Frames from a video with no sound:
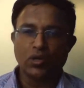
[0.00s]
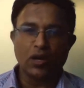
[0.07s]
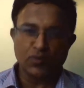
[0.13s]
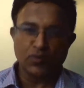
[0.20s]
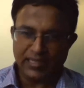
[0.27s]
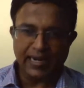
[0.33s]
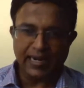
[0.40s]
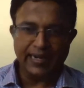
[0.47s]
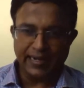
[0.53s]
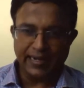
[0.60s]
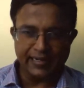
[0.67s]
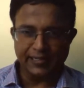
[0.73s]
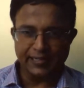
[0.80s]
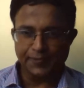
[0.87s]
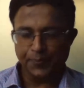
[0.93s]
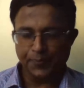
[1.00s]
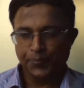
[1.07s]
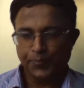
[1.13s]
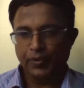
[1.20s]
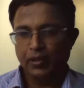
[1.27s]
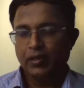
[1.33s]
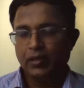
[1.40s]
outside India,
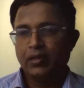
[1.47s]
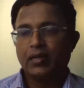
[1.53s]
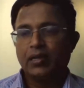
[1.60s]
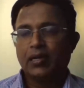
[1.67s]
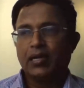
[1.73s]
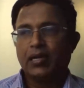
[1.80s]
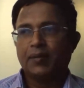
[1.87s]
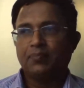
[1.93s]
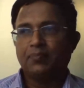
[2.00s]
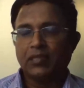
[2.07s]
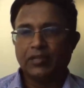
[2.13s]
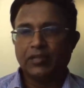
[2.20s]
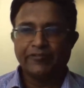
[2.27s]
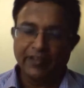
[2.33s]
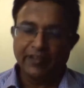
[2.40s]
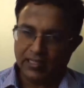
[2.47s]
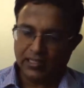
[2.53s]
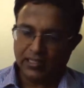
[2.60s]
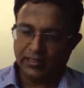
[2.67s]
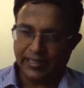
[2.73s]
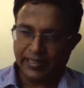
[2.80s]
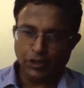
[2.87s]
the
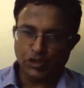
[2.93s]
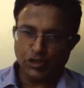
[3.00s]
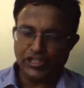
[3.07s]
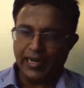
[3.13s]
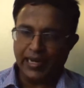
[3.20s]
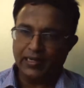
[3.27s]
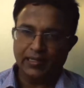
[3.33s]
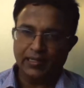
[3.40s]
first thing to check